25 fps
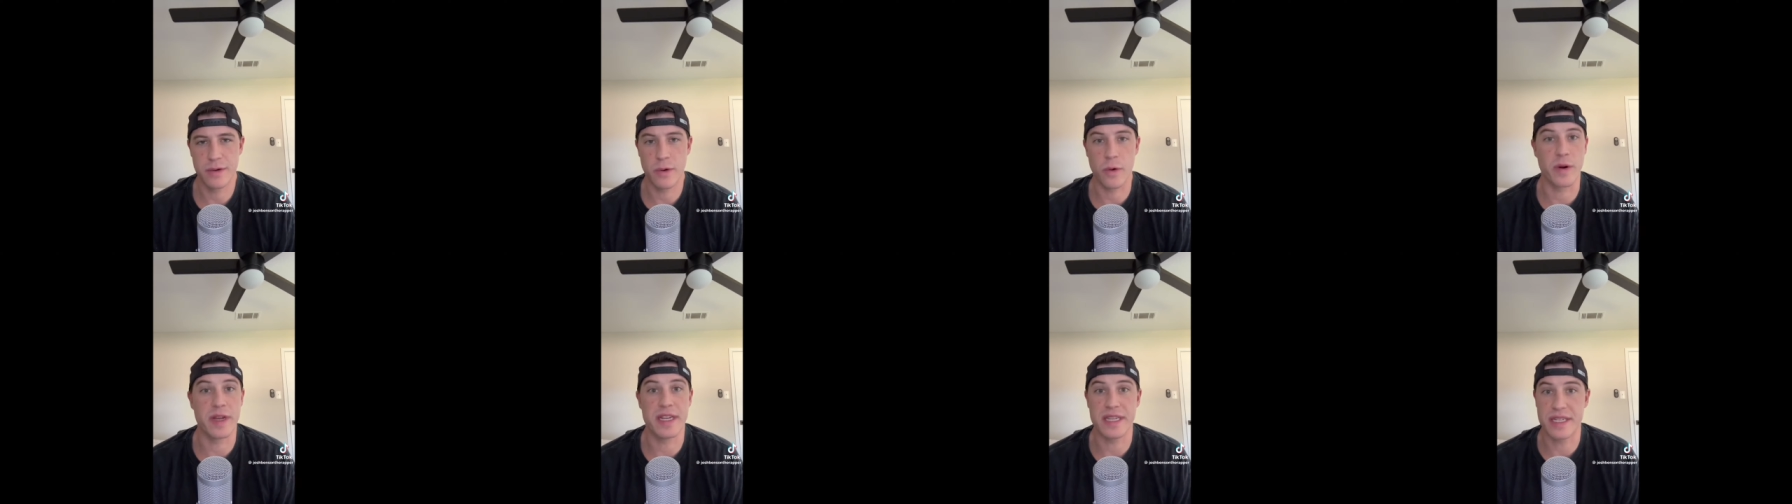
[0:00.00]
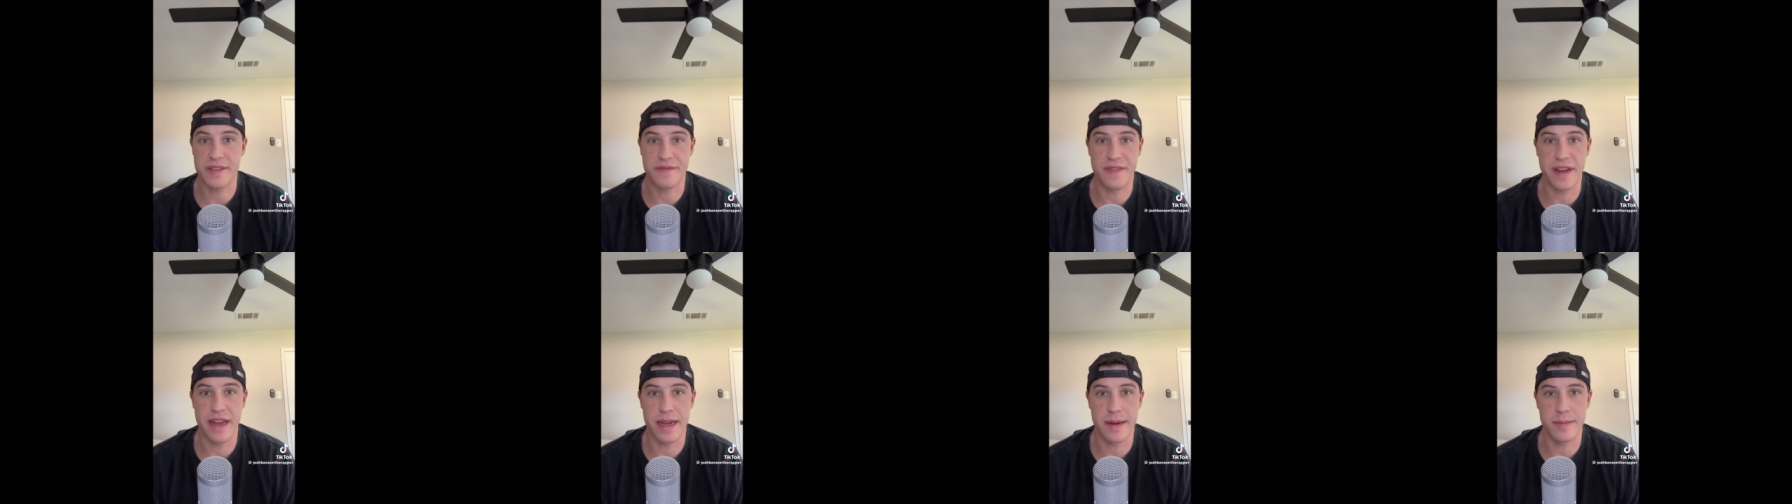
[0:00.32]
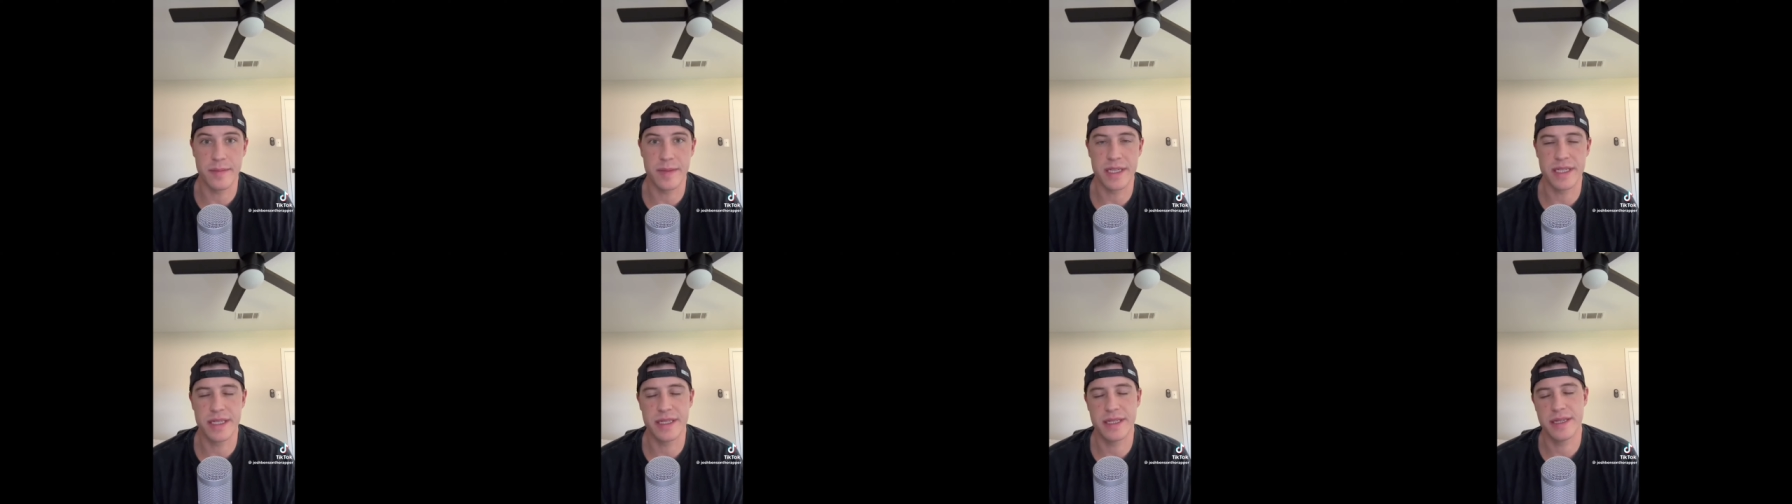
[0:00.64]
or his
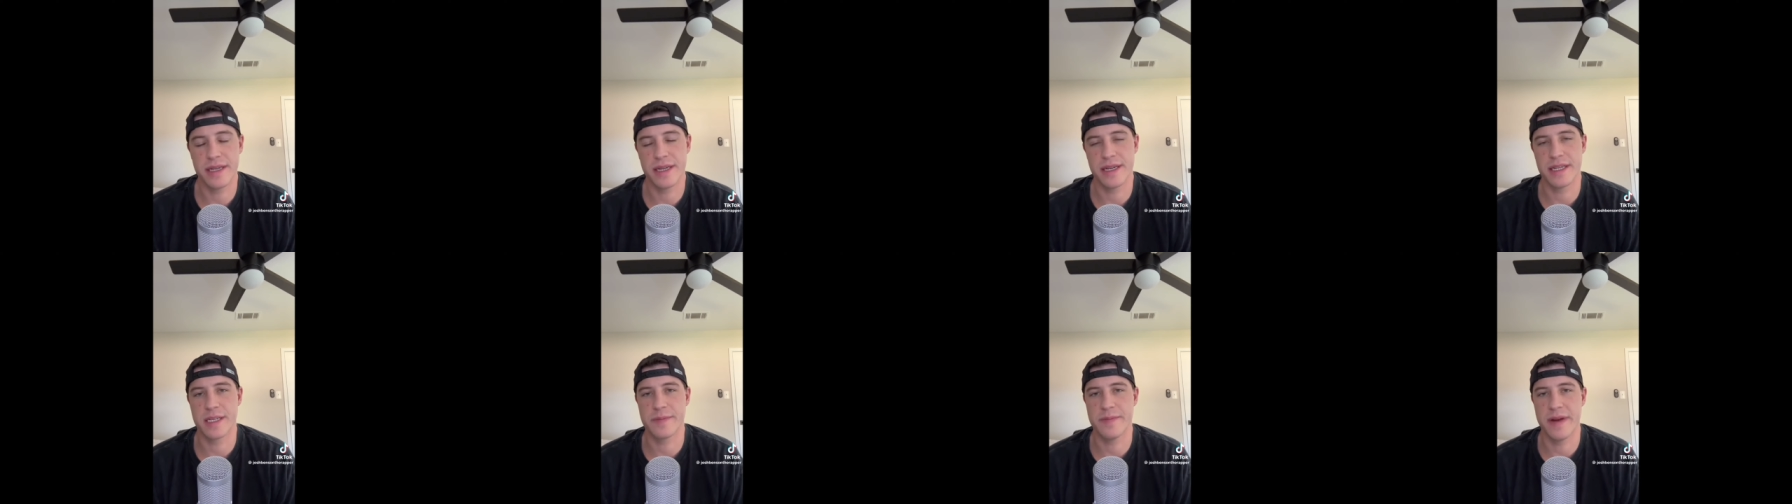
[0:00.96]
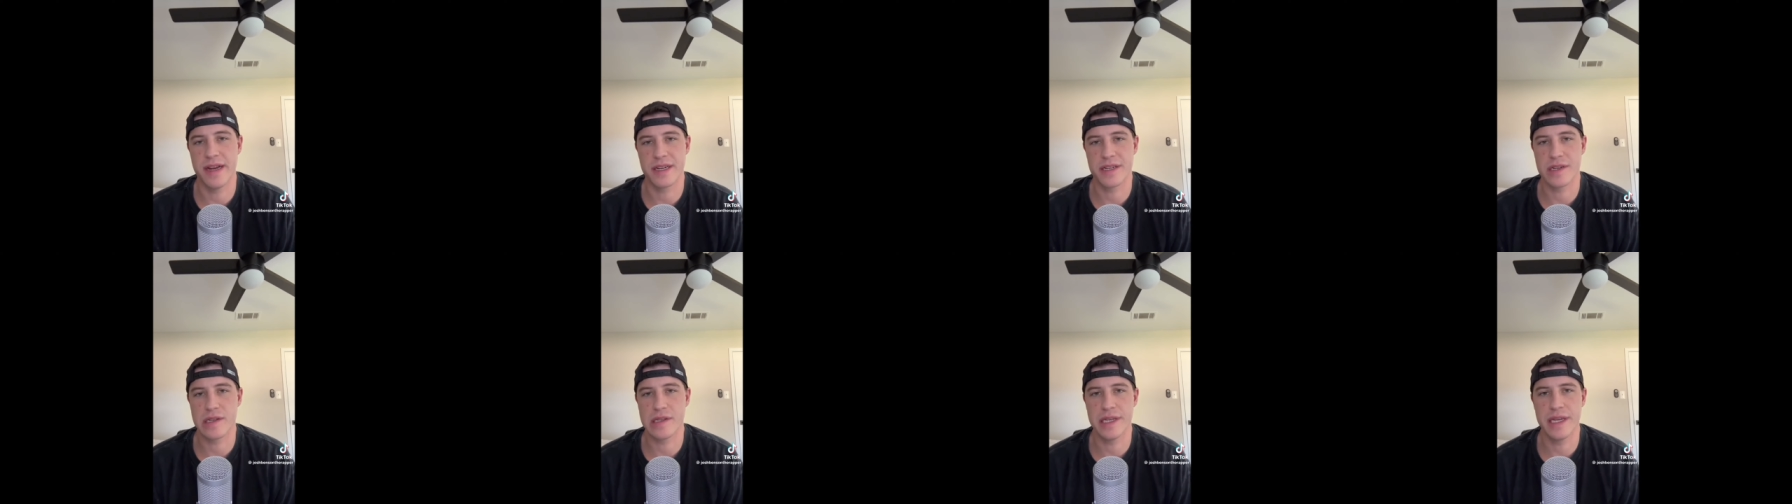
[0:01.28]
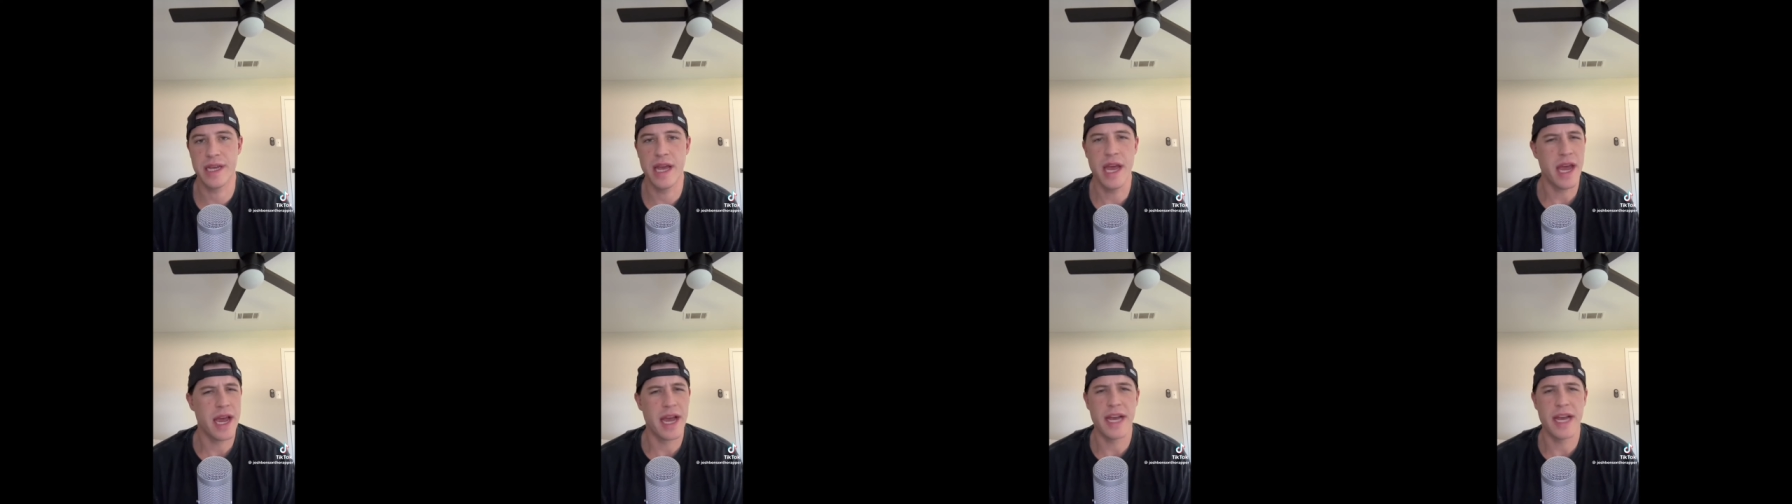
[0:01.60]
family especially.